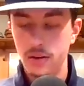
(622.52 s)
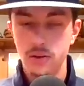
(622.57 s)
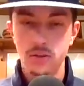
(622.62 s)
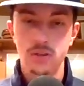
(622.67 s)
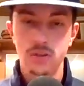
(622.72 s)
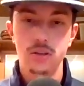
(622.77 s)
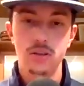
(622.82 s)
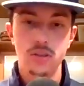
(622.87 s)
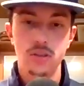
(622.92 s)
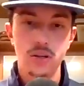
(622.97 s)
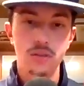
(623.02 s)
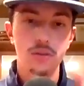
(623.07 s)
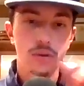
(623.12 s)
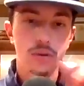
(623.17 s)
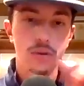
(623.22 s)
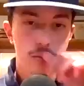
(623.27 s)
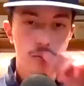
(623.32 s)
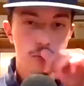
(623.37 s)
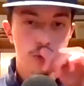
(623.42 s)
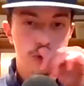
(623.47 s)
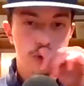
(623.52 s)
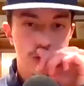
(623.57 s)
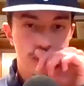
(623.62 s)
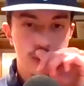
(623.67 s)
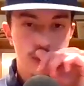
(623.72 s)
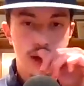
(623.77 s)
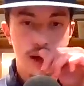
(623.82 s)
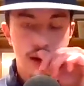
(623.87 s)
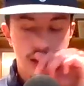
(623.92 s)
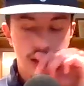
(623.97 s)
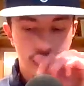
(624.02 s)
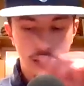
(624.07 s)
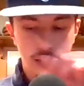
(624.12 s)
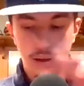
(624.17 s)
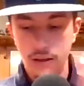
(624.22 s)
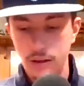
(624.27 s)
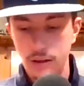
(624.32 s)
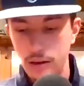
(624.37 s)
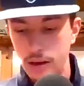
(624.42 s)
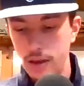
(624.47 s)
she really proved that
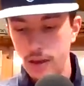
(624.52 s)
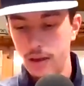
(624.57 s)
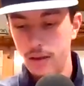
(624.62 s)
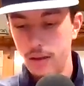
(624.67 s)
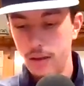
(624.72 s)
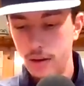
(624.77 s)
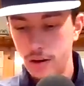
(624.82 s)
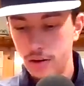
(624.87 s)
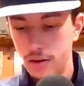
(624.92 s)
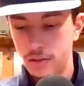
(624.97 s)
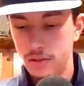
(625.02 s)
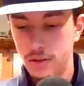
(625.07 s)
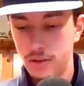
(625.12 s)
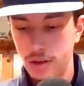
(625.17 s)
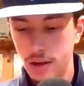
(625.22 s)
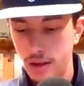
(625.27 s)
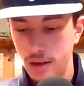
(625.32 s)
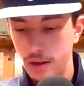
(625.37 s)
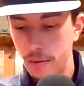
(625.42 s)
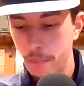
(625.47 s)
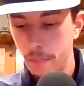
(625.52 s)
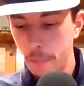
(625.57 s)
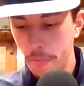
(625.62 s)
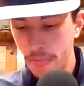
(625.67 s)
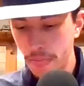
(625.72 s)
again here today.